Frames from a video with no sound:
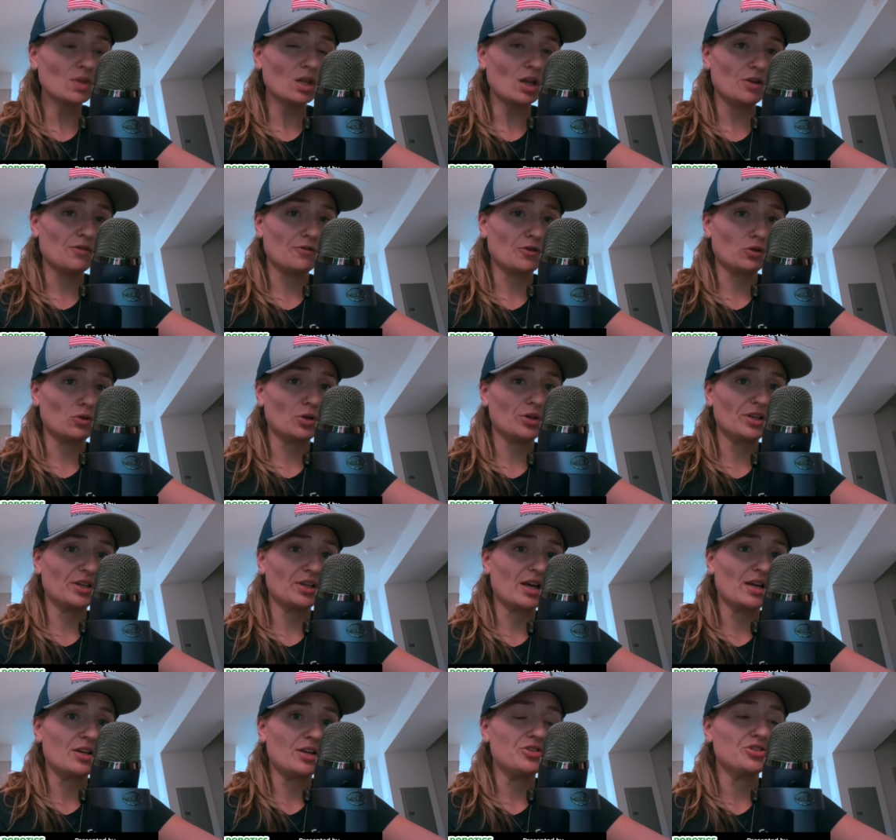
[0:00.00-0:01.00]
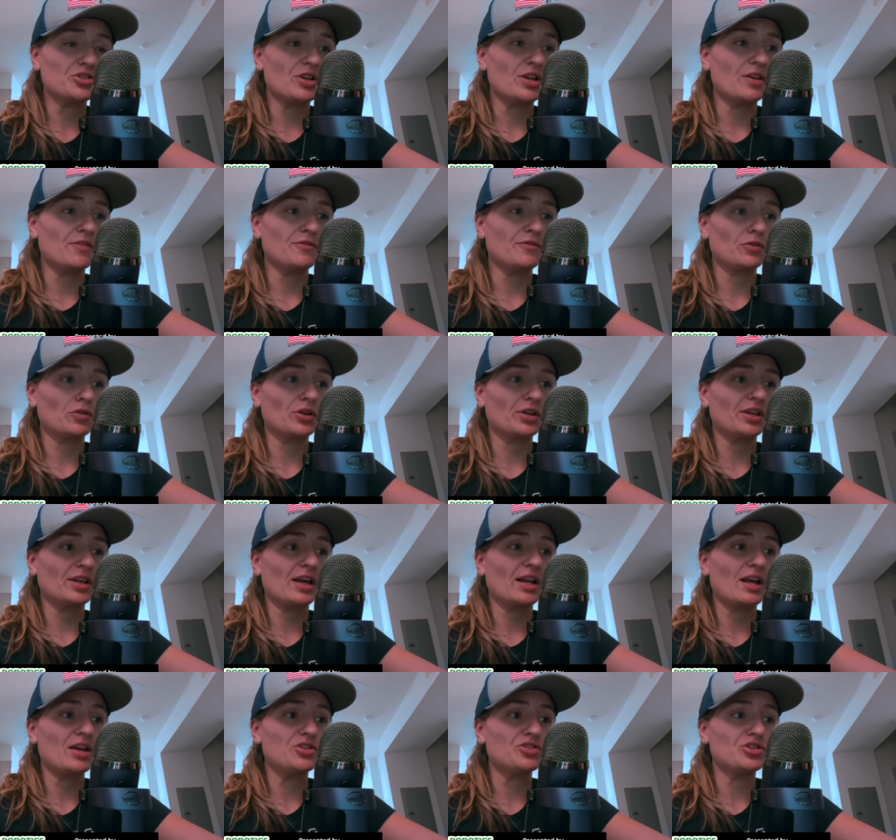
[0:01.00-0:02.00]
if you're looking at en- if you're looking
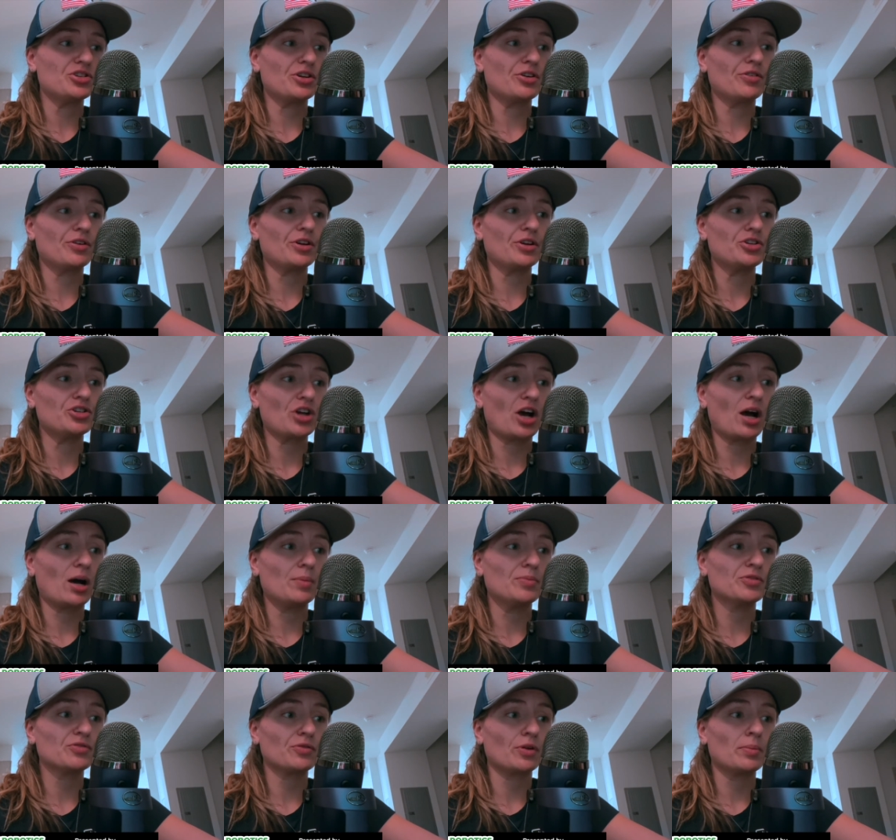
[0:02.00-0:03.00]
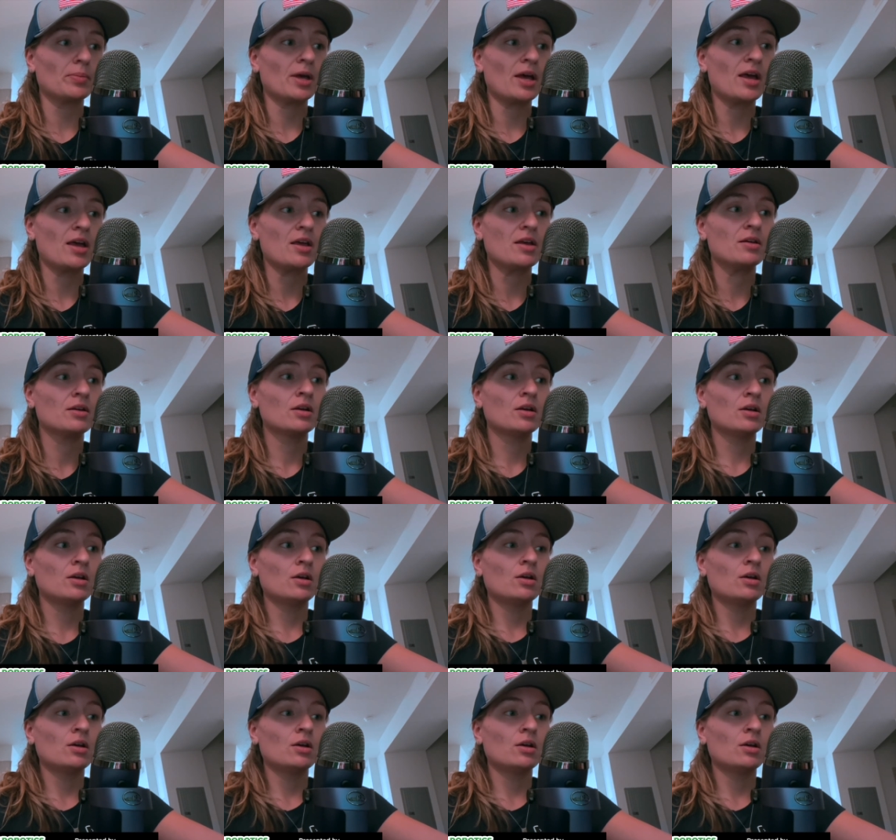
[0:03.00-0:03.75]
at engineering jobs from a